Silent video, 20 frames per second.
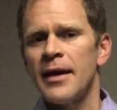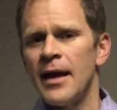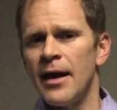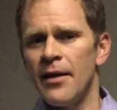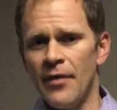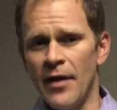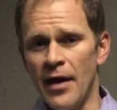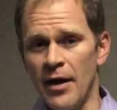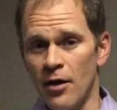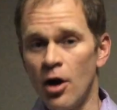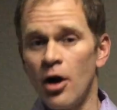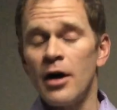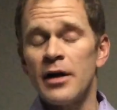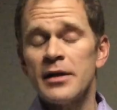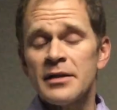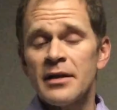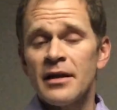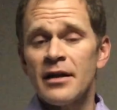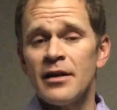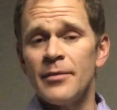Can't that
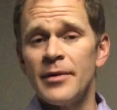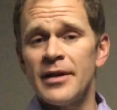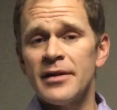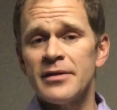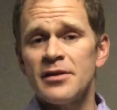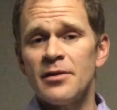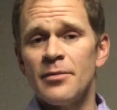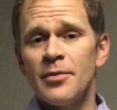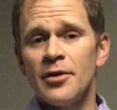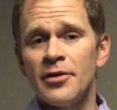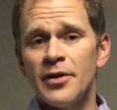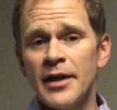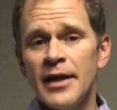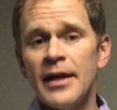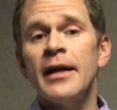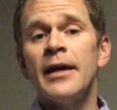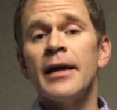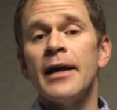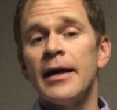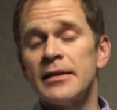cause ligament
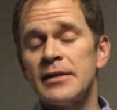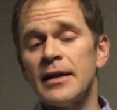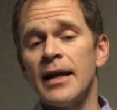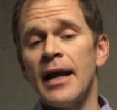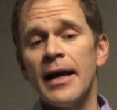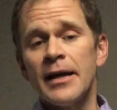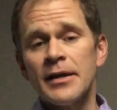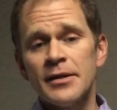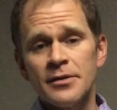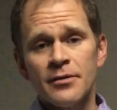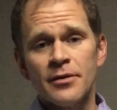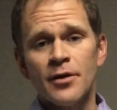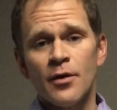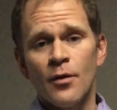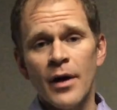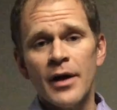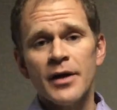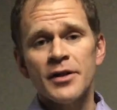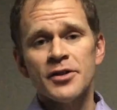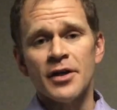instability? It's an excellent
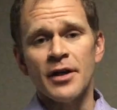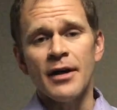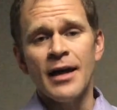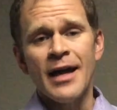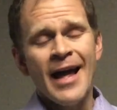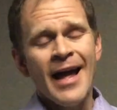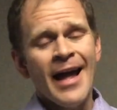question.